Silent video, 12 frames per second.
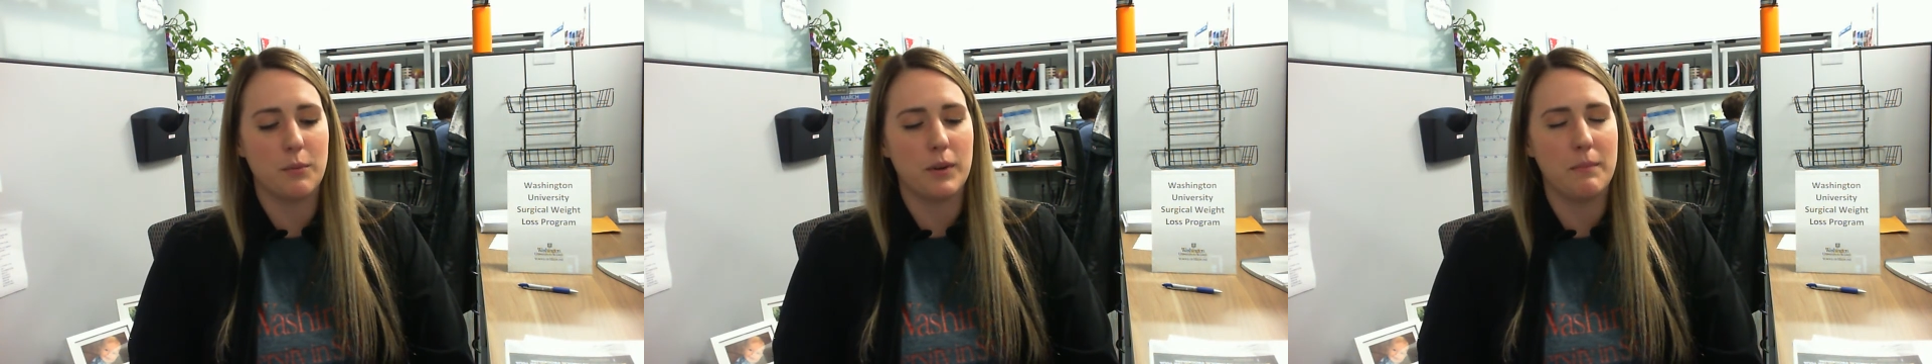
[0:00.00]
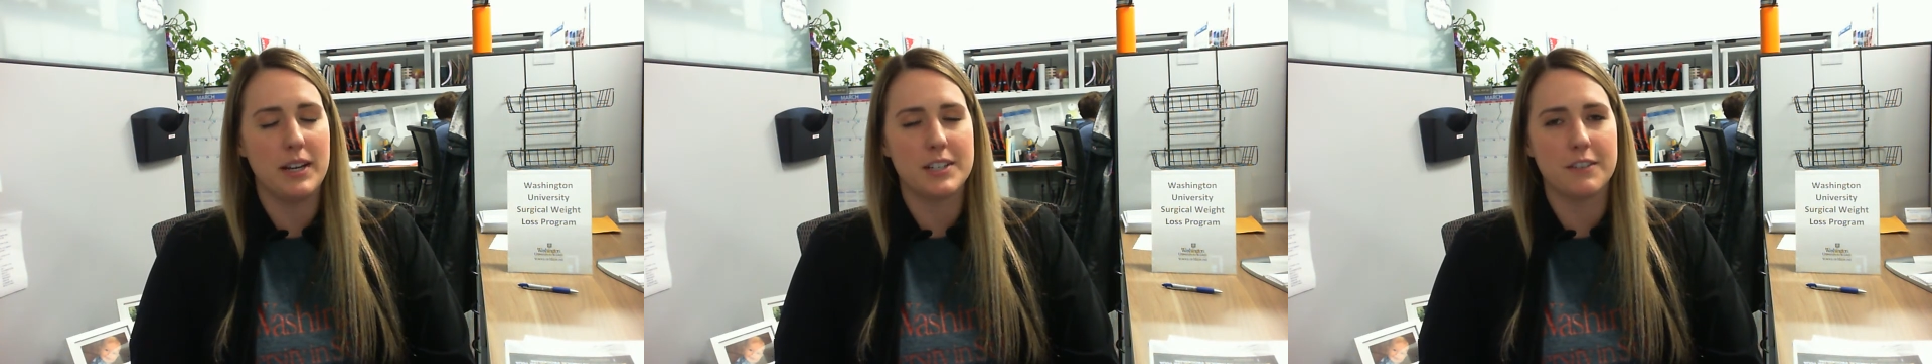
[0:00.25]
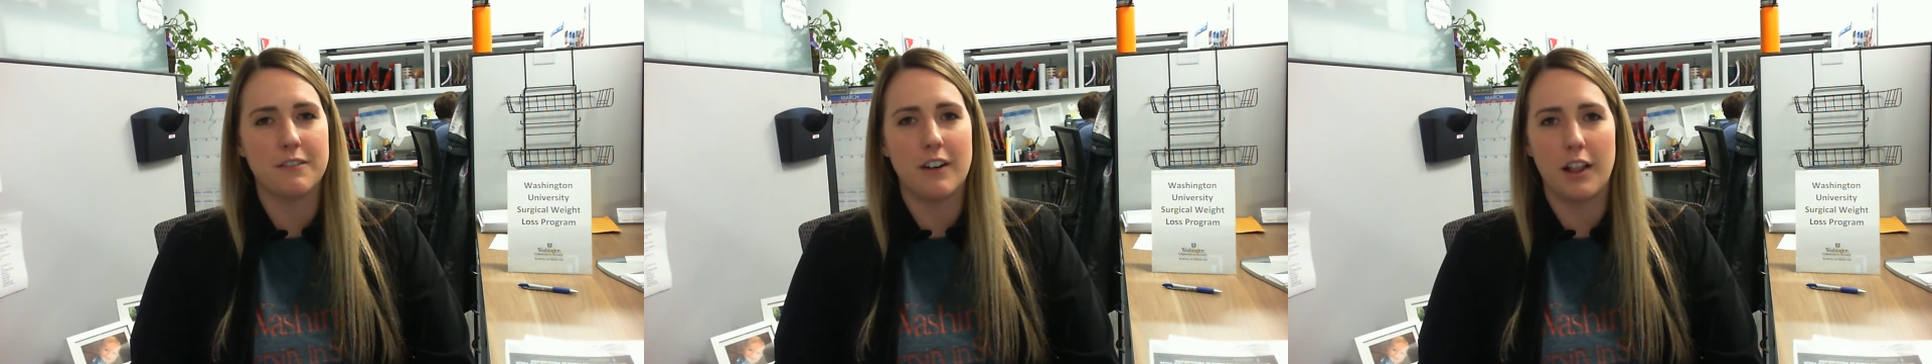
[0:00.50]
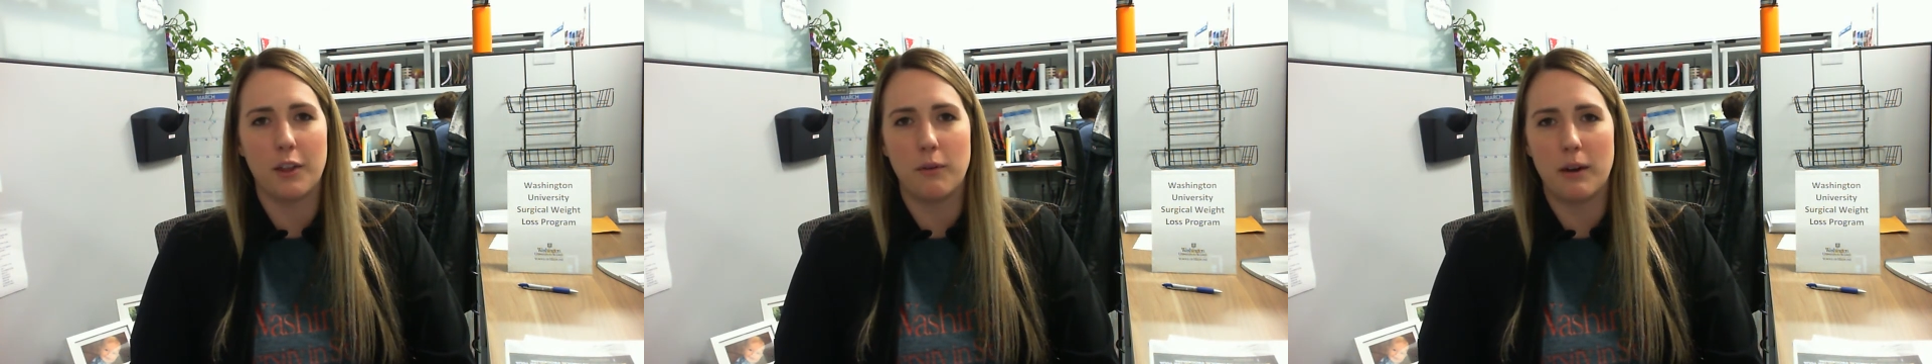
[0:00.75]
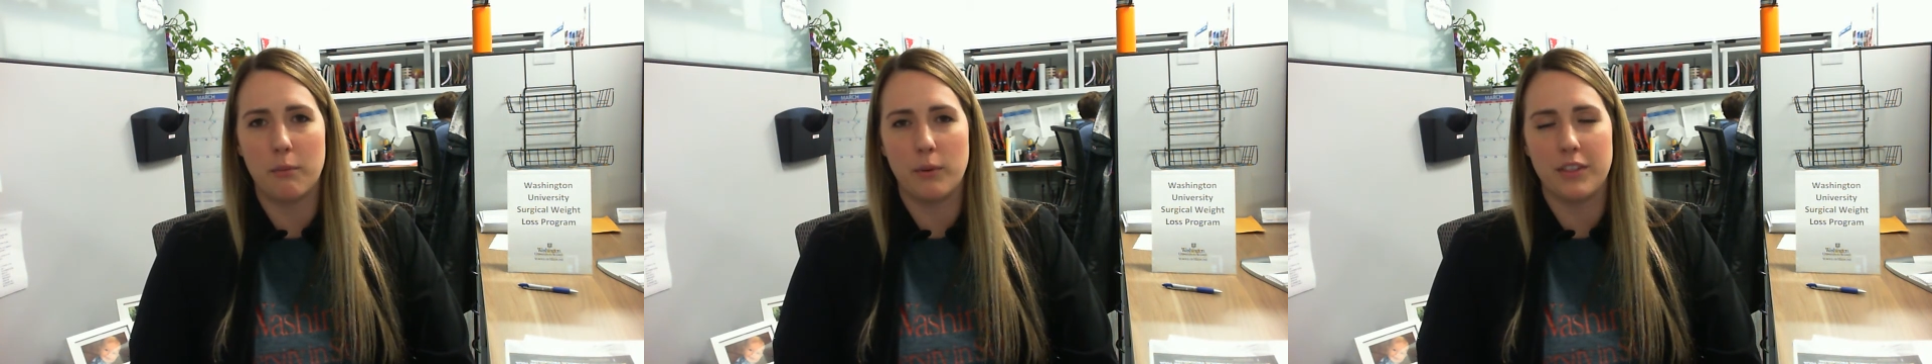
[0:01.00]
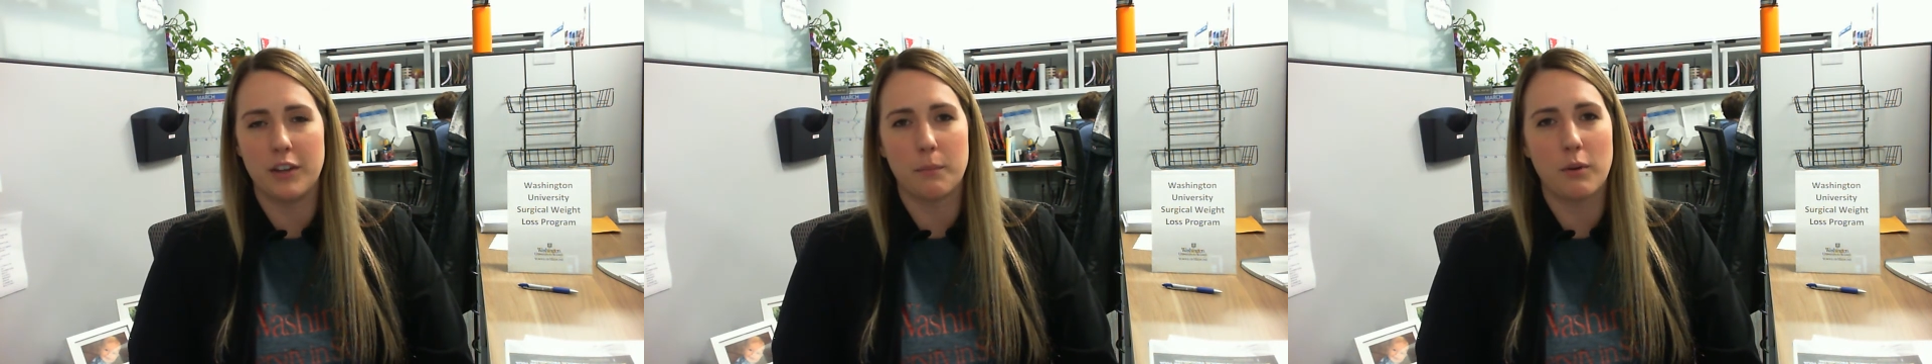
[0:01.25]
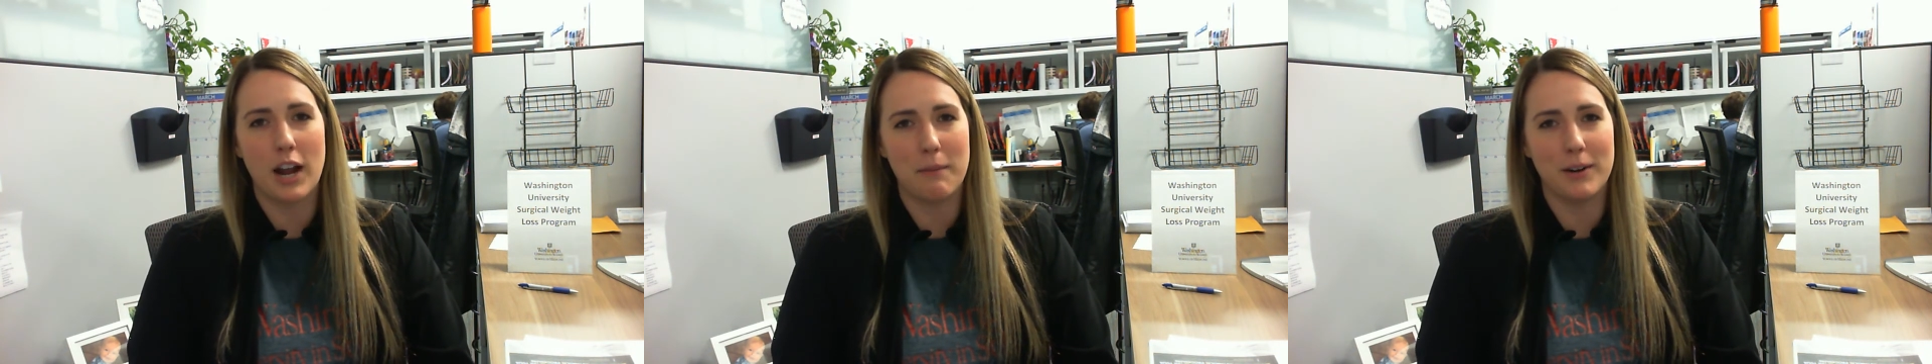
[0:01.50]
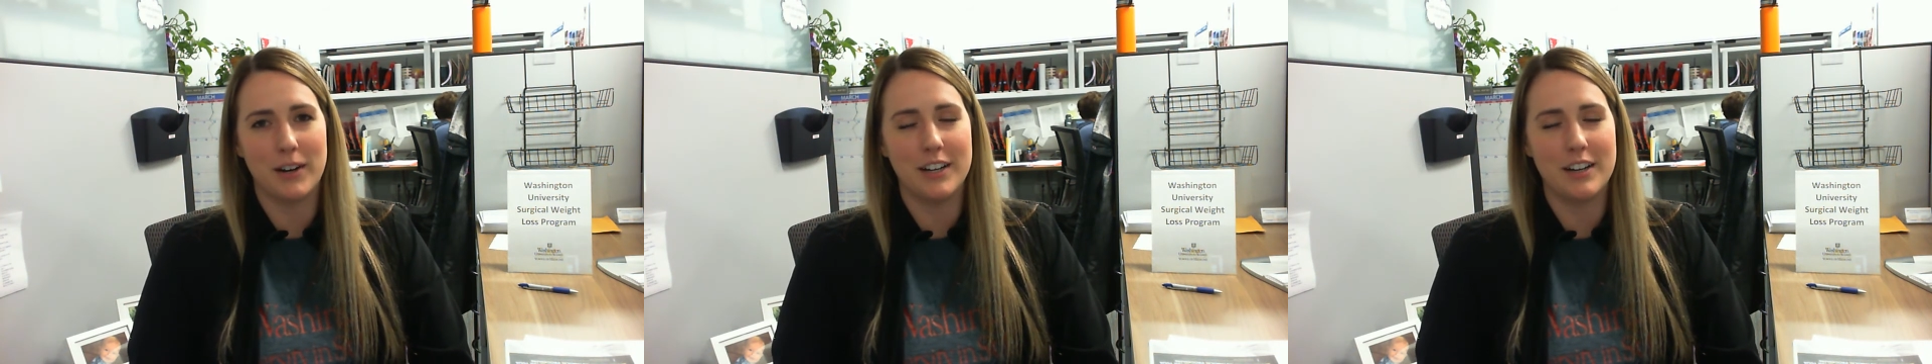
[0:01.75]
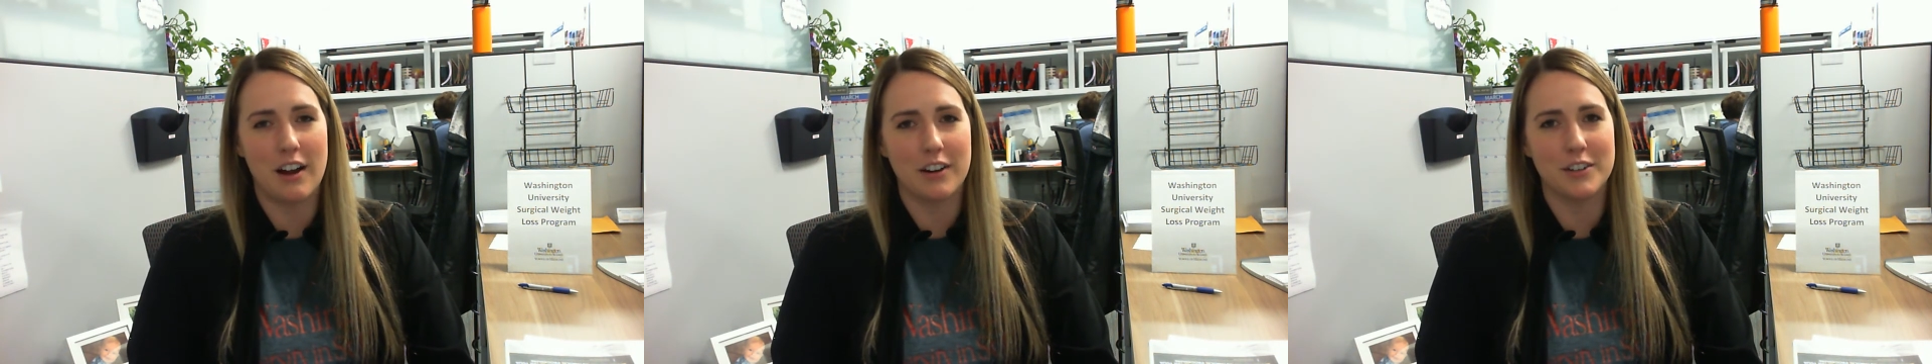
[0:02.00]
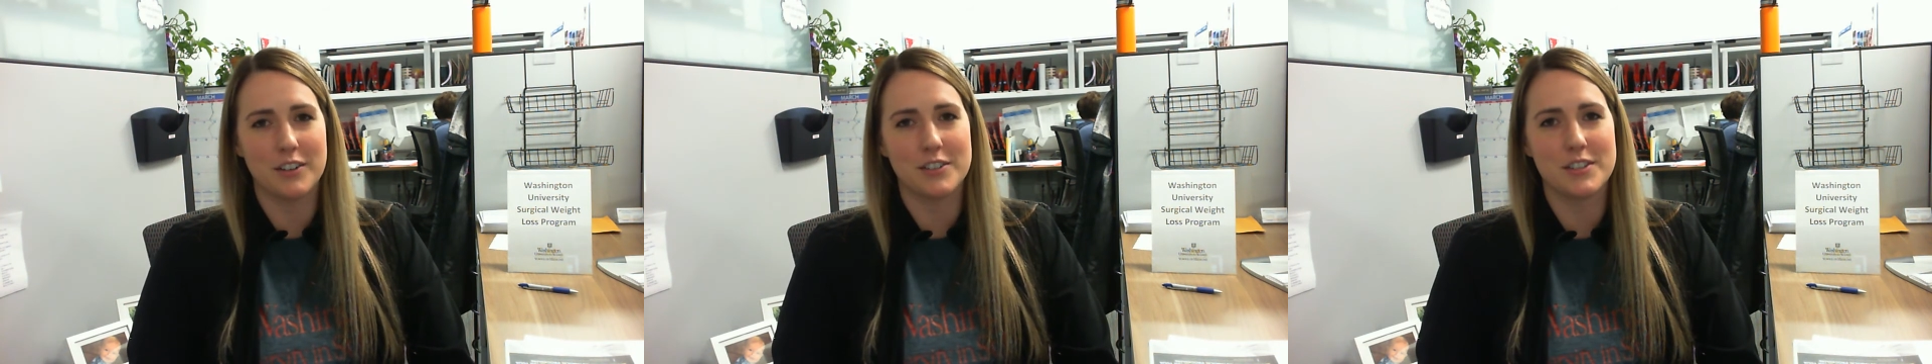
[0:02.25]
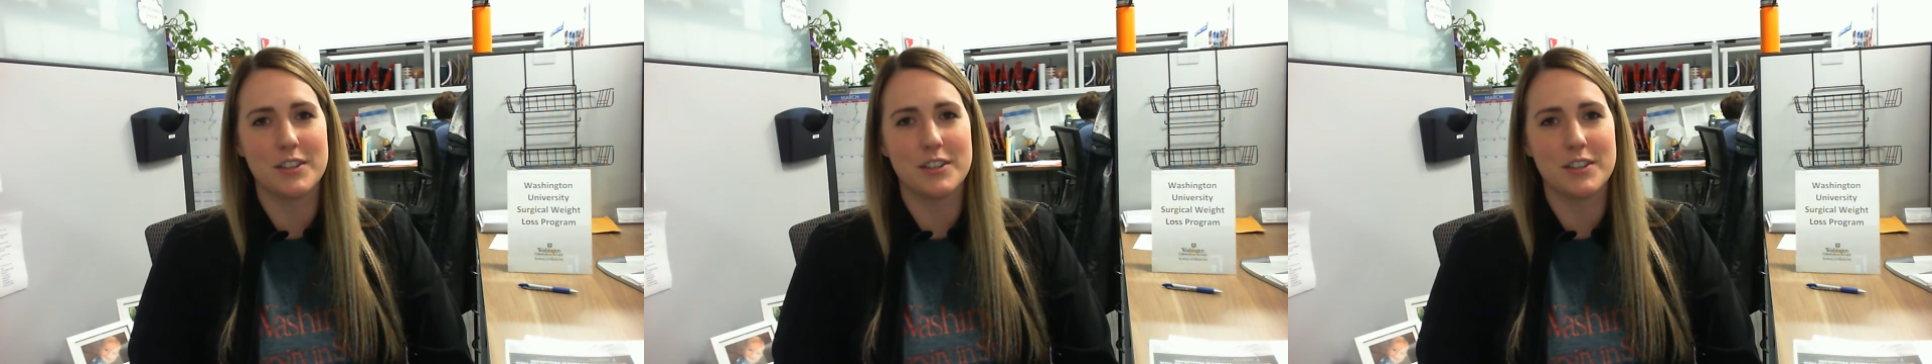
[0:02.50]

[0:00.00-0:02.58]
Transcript: would be to follow up with your primary doctors